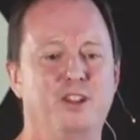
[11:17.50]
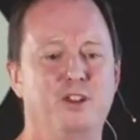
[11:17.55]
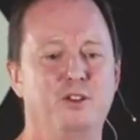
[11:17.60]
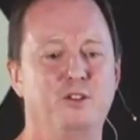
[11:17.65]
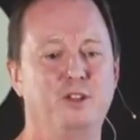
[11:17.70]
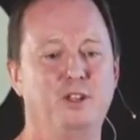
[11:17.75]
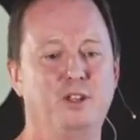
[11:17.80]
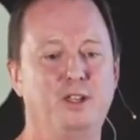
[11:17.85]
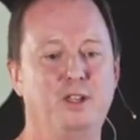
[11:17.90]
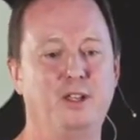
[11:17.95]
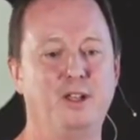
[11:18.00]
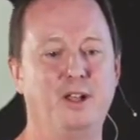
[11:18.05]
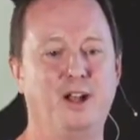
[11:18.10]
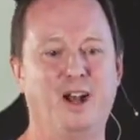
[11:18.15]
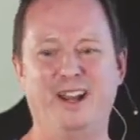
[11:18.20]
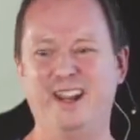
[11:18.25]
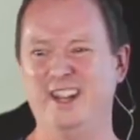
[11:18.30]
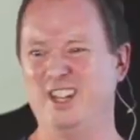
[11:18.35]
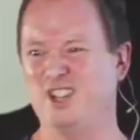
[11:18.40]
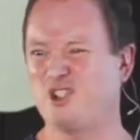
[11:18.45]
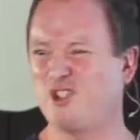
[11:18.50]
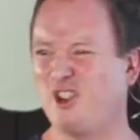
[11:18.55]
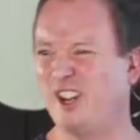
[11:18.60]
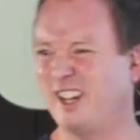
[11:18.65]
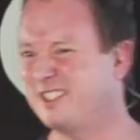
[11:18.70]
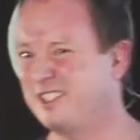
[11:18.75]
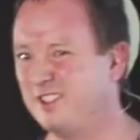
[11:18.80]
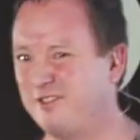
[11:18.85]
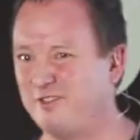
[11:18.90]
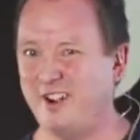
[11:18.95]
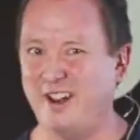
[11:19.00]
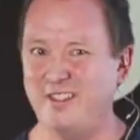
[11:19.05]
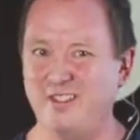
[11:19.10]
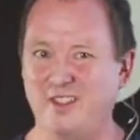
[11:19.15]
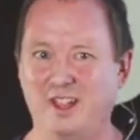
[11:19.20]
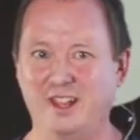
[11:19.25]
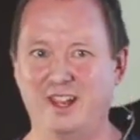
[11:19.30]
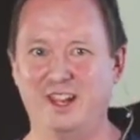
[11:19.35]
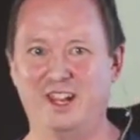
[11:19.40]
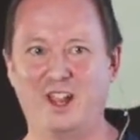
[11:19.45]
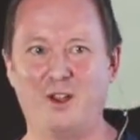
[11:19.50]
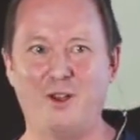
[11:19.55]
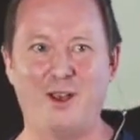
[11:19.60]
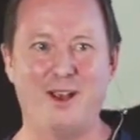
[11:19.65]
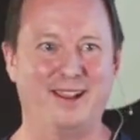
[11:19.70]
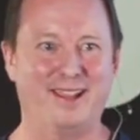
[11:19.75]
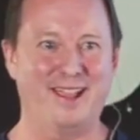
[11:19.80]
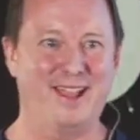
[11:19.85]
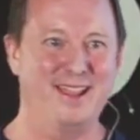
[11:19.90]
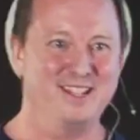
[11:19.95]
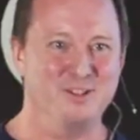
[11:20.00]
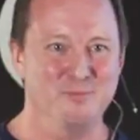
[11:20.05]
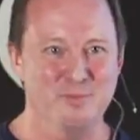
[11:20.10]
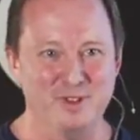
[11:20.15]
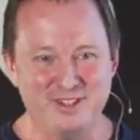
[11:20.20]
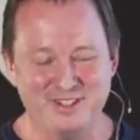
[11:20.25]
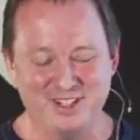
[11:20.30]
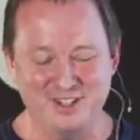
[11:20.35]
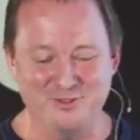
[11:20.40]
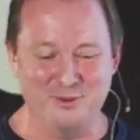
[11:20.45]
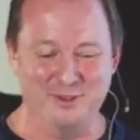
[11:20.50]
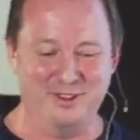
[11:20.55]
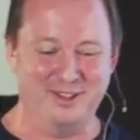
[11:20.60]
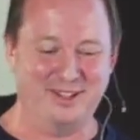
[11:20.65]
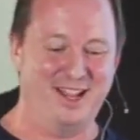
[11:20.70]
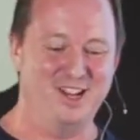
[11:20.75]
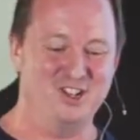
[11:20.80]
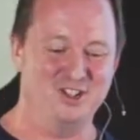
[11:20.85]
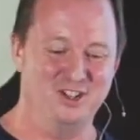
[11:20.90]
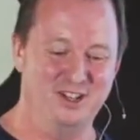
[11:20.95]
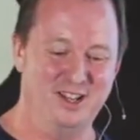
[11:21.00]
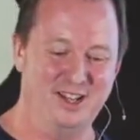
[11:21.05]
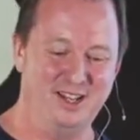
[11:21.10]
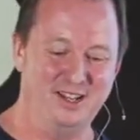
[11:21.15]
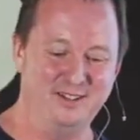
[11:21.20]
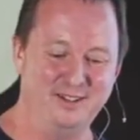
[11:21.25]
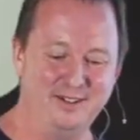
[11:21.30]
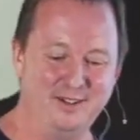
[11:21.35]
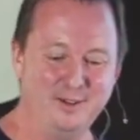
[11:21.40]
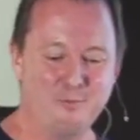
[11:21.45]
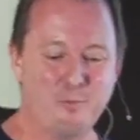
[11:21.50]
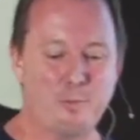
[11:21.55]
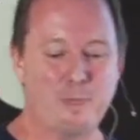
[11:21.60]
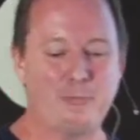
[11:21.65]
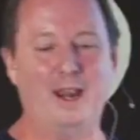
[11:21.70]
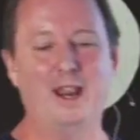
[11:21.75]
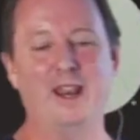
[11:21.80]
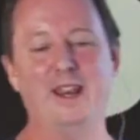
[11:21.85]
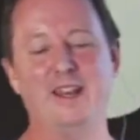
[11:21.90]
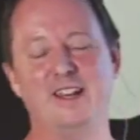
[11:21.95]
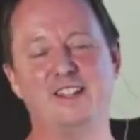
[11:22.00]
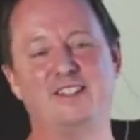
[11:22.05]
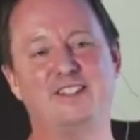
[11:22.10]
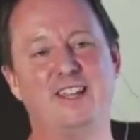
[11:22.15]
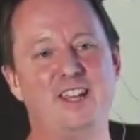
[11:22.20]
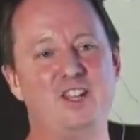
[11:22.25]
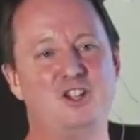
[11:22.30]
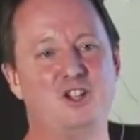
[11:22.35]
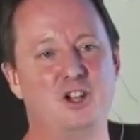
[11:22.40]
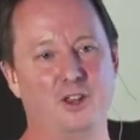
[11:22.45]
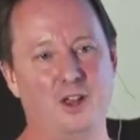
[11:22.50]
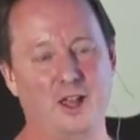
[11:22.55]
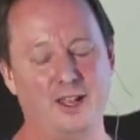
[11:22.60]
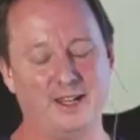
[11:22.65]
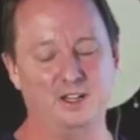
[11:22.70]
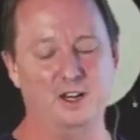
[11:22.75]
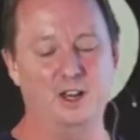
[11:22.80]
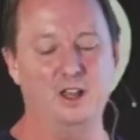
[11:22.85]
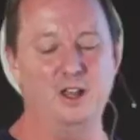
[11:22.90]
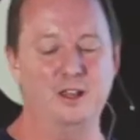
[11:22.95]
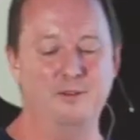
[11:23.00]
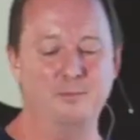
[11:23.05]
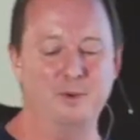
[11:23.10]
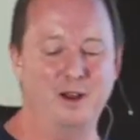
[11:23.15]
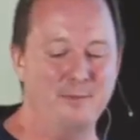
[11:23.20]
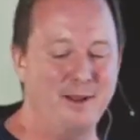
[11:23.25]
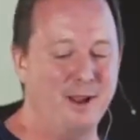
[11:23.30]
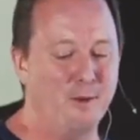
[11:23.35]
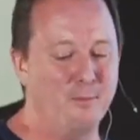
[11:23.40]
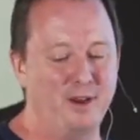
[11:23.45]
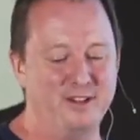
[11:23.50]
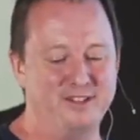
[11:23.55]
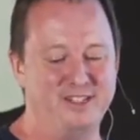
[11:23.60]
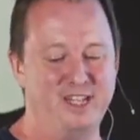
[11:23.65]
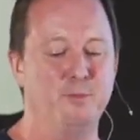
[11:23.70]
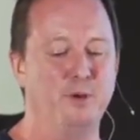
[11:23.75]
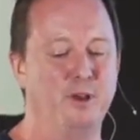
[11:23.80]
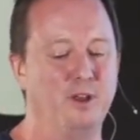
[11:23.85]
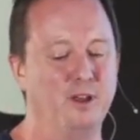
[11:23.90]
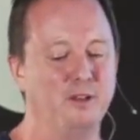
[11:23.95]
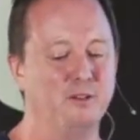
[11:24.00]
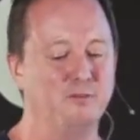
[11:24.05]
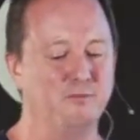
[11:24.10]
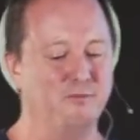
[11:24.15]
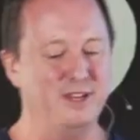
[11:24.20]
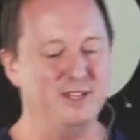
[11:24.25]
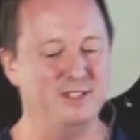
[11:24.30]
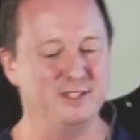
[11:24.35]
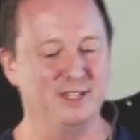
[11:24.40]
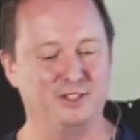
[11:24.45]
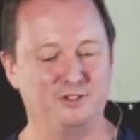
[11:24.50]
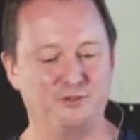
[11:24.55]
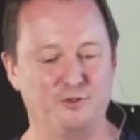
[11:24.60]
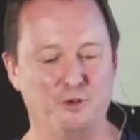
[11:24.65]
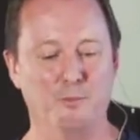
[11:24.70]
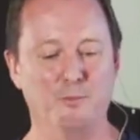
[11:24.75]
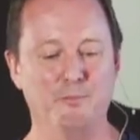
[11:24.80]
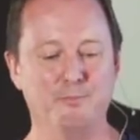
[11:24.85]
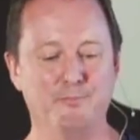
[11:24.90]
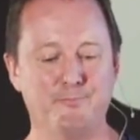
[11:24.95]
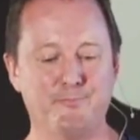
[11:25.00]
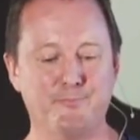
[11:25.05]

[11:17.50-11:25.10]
to. I need a trickster friend that I can go out and get into mischief with occasionally. And I need a teacher that I can learn my, about my deeper reasonings from.